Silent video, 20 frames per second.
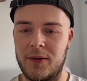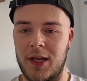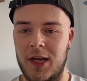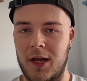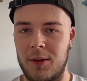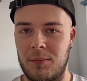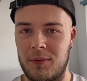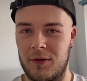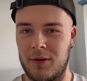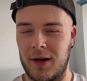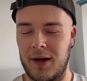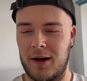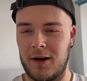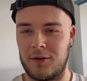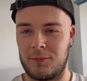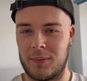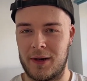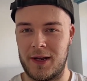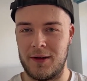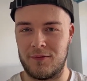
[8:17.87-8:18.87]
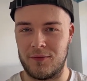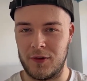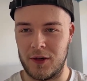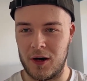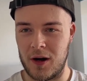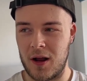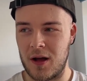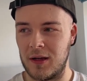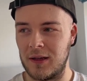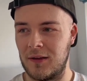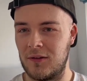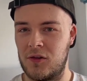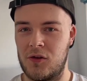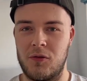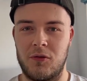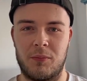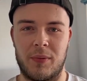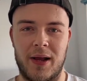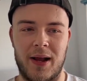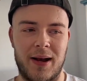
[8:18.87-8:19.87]
he could progress play through the lines, he
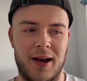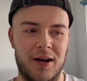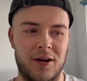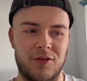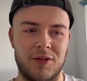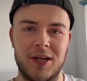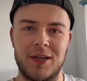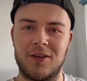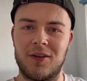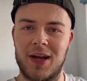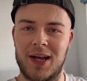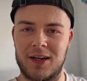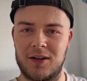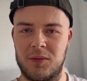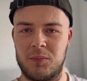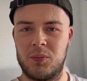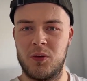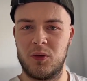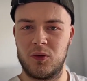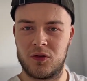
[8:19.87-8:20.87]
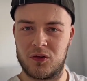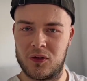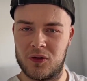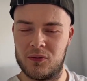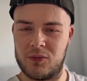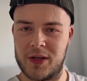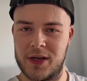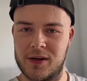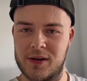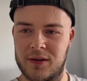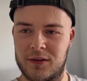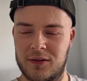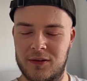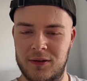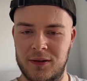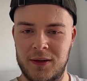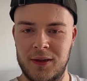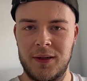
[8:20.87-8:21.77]
was playing out great diagonal balls to the wingers.